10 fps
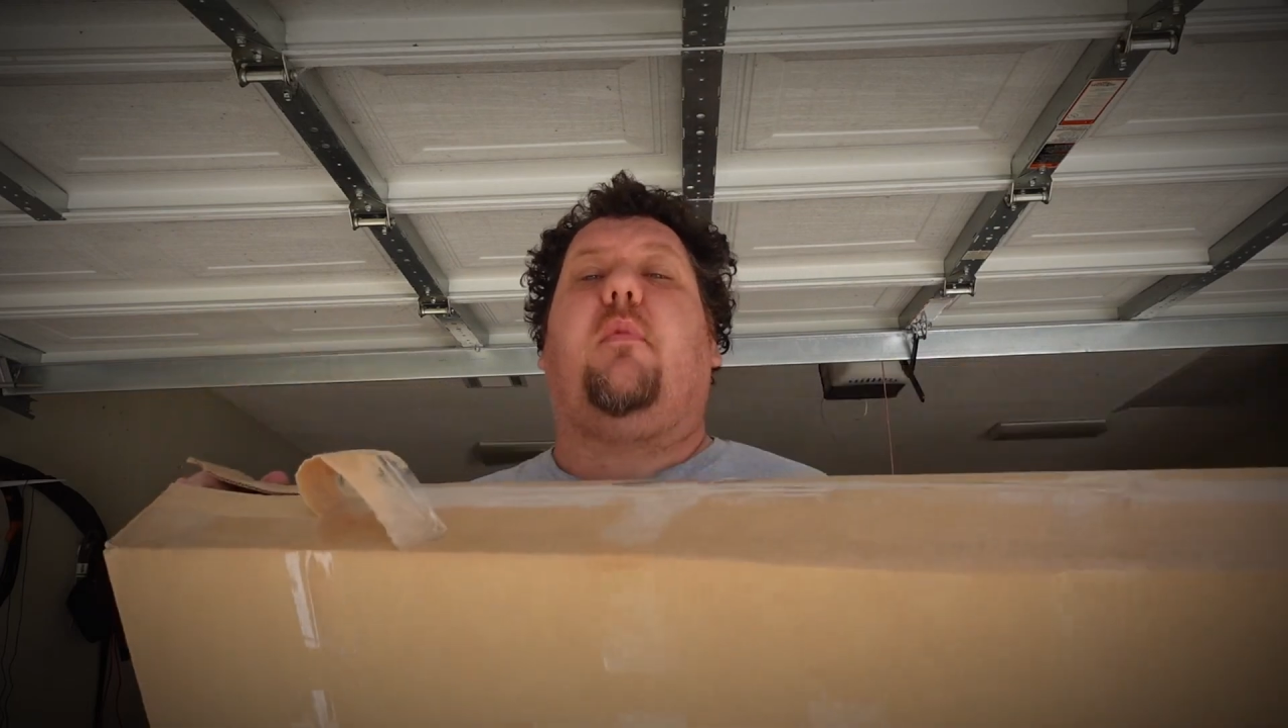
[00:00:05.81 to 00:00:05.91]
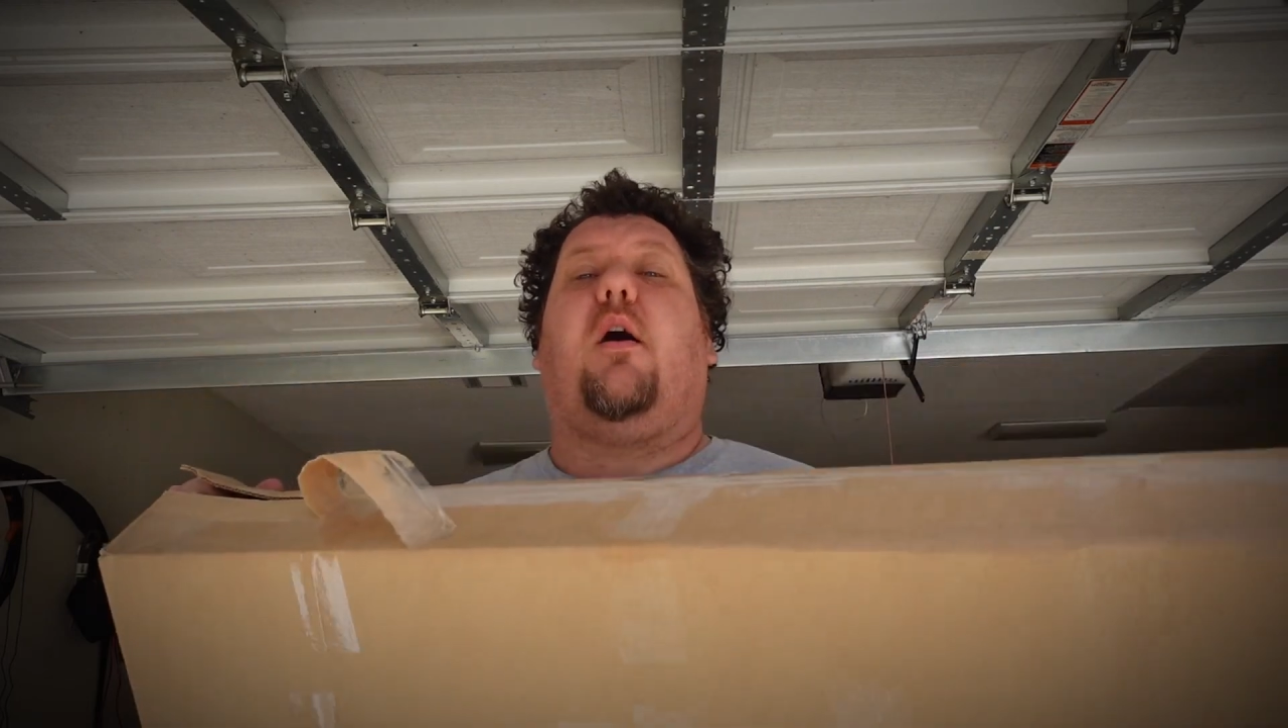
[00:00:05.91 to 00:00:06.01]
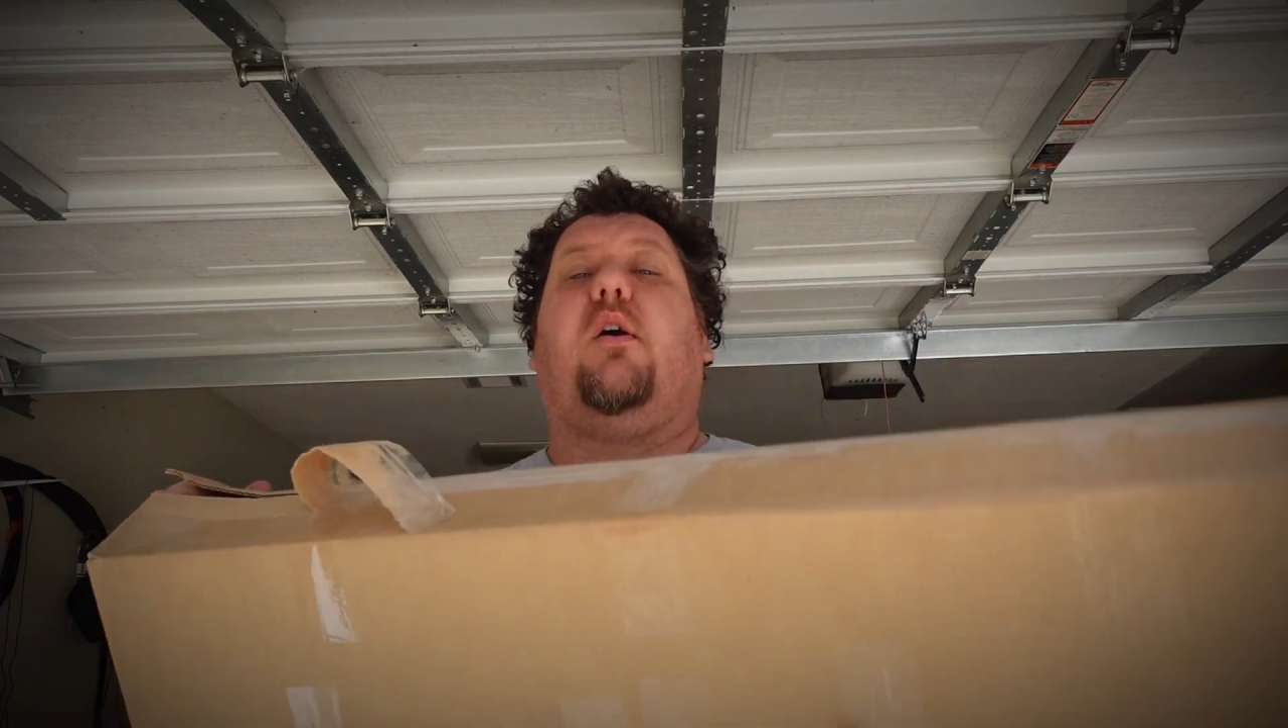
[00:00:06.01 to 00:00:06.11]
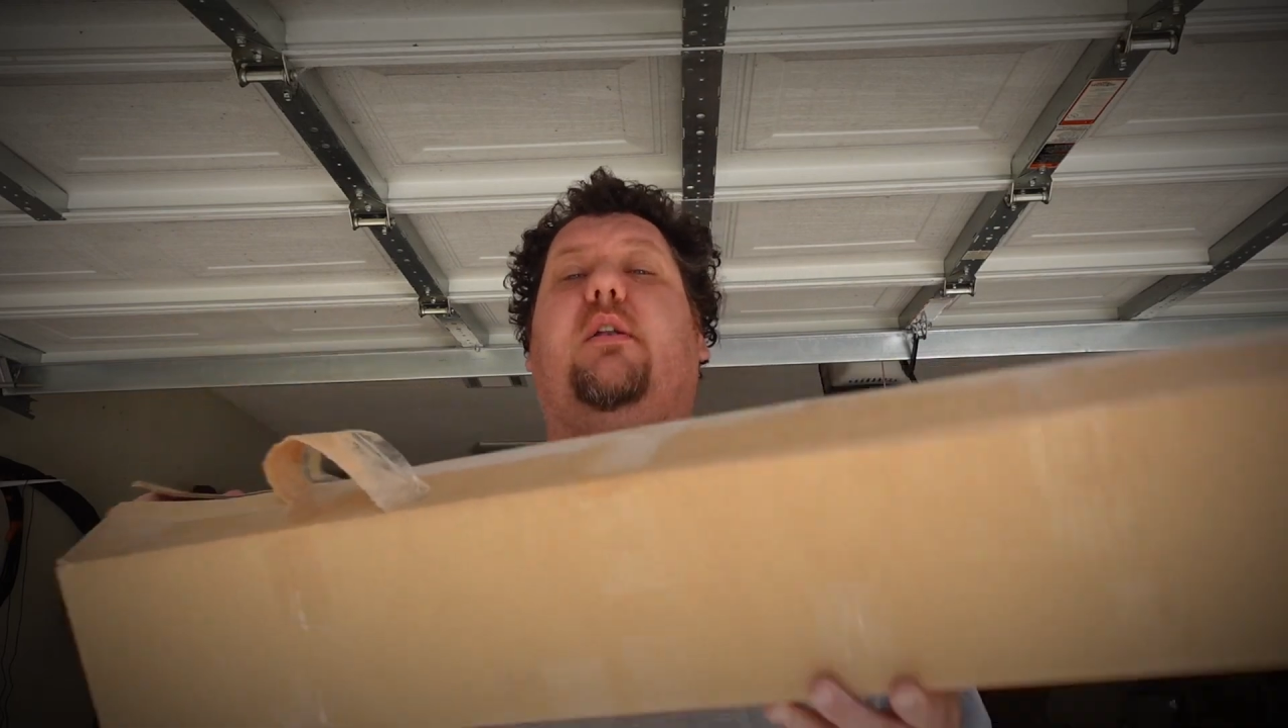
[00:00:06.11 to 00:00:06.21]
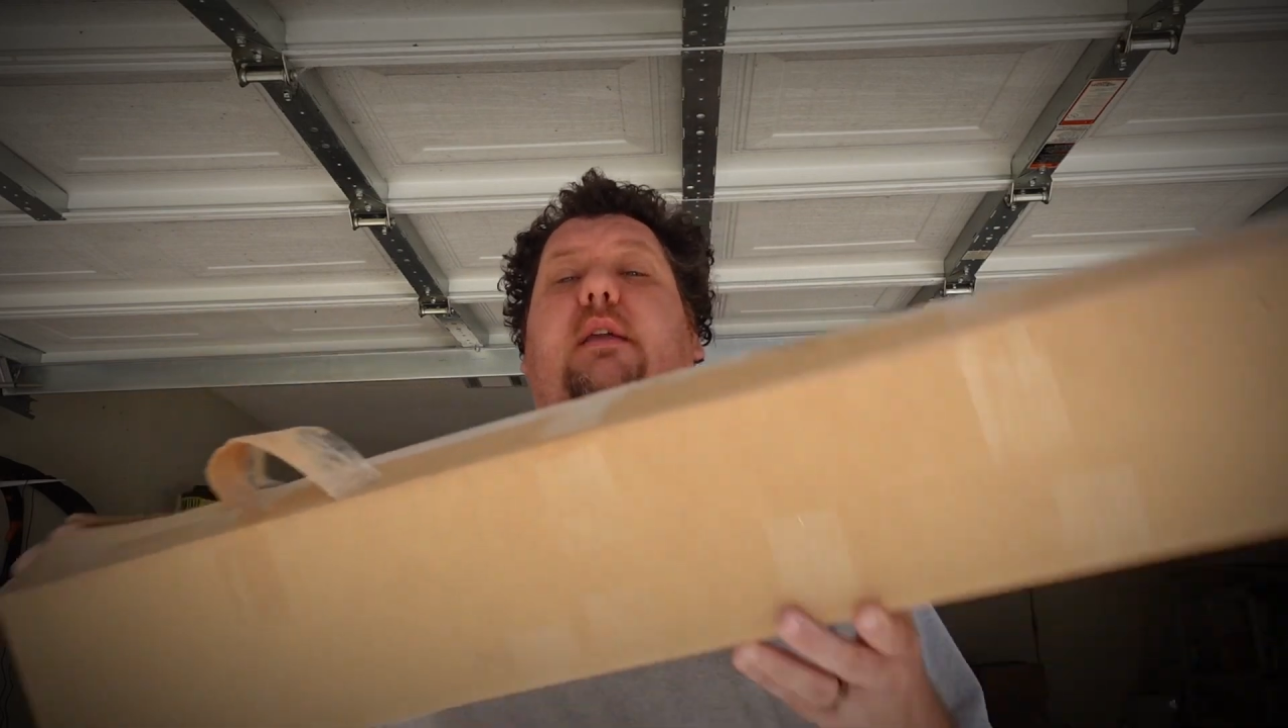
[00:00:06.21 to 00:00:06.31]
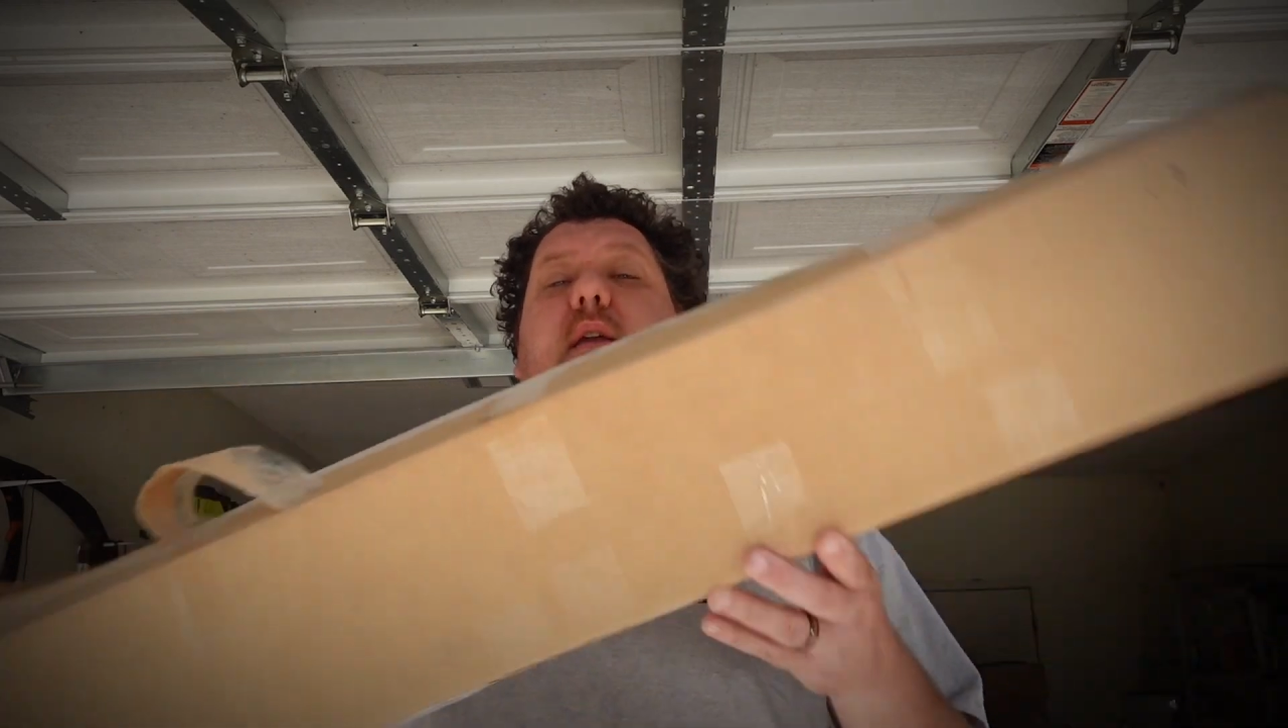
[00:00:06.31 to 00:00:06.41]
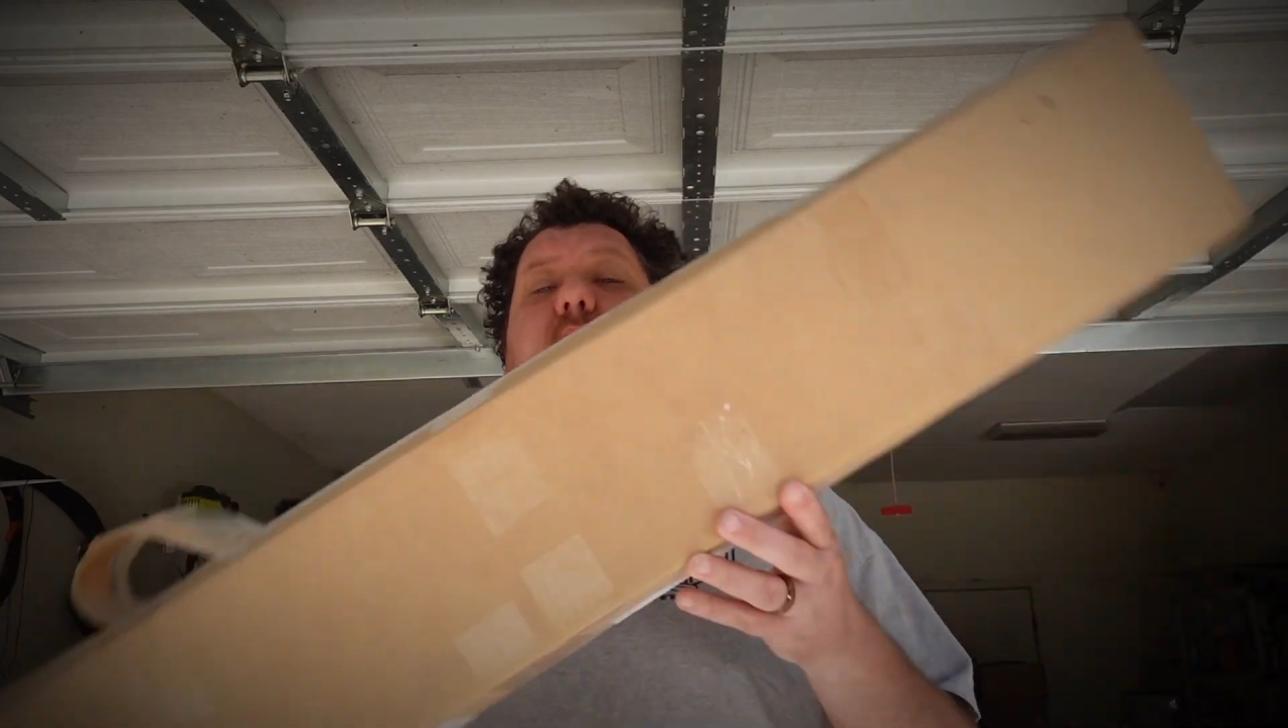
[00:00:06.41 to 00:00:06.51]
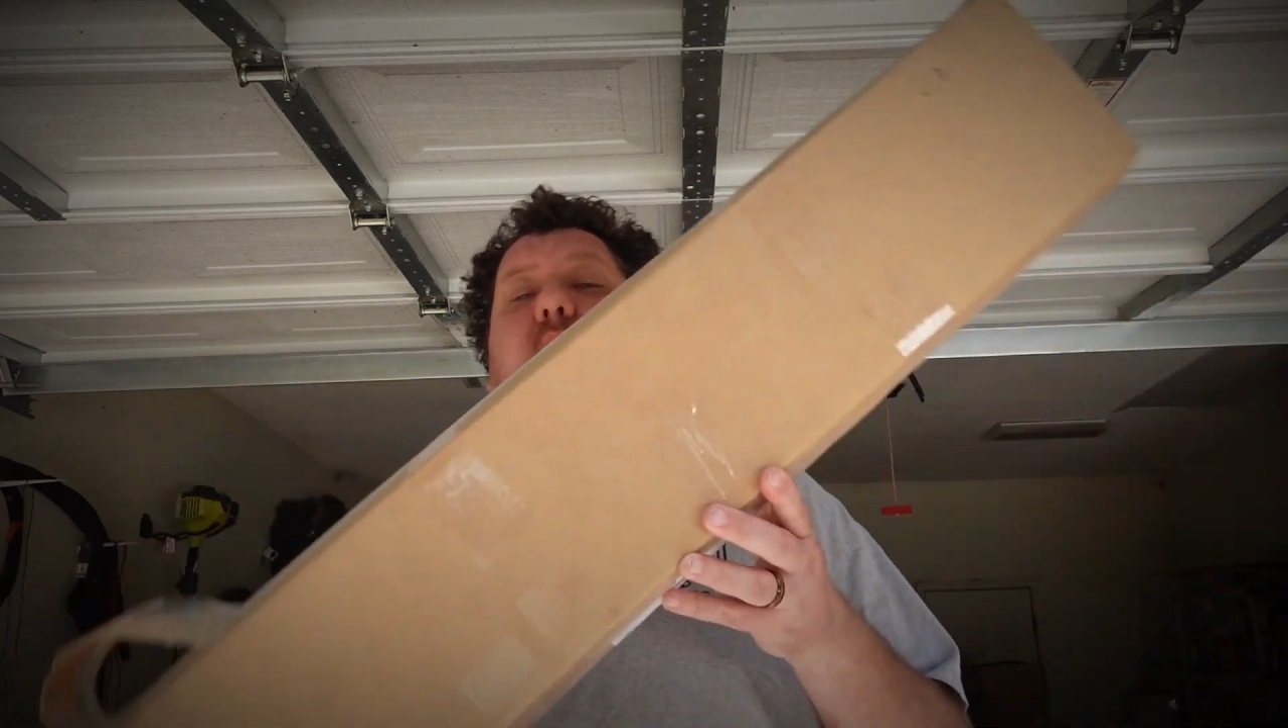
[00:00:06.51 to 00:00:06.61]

RD.